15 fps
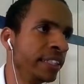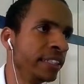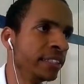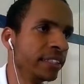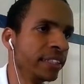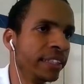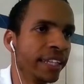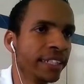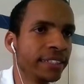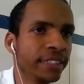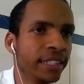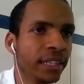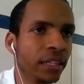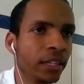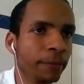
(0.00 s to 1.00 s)
nested
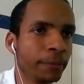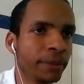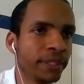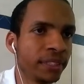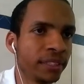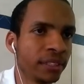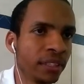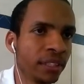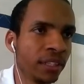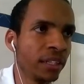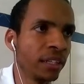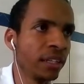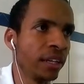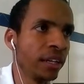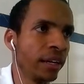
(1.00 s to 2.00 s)
loops,
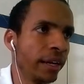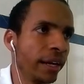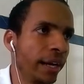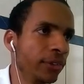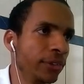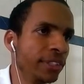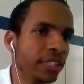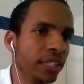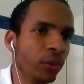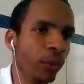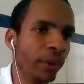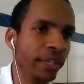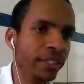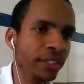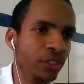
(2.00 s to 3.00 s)
I'll need a
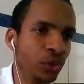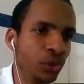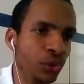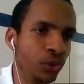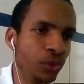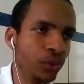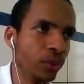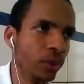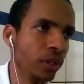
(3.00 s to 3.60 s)
way to,